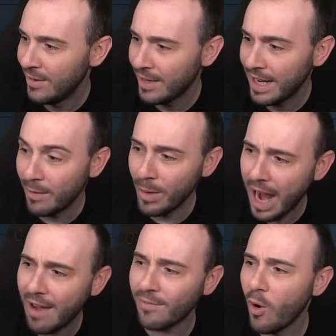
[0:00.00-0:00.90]
Okay, we
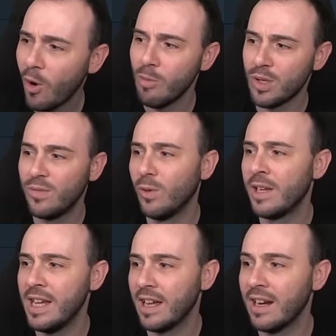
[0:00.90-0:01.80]
have almost full
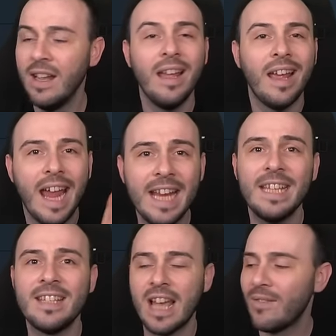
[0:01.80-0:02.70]
gear.
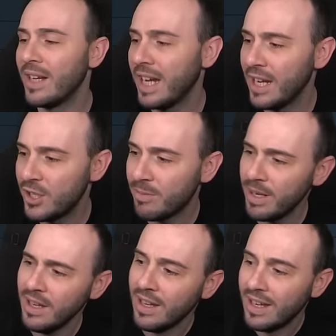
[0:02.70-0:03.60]
eighty-seven K H
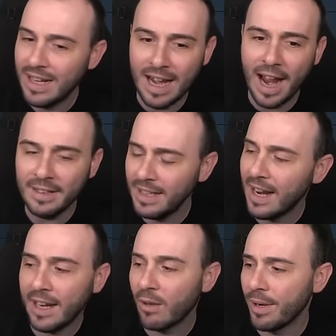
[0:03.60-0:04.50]
P,
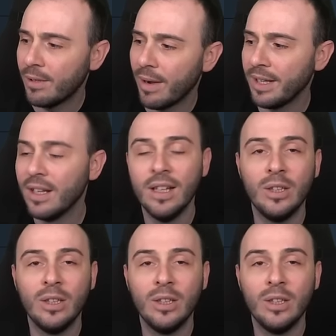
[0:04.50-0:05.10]
ninety-nine crit rate,